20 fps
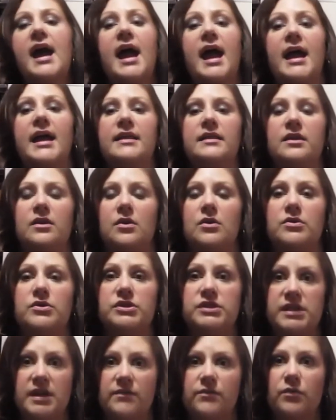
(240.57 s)
And there are
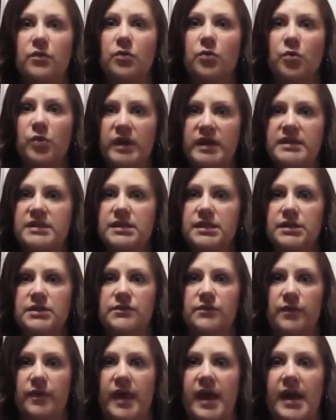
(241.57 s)
several reasons
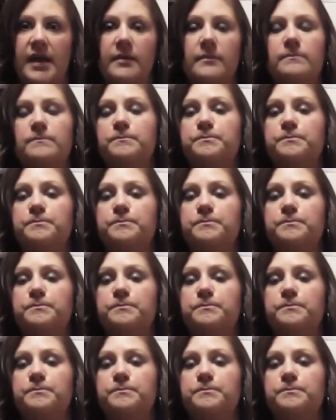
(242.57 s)
for that.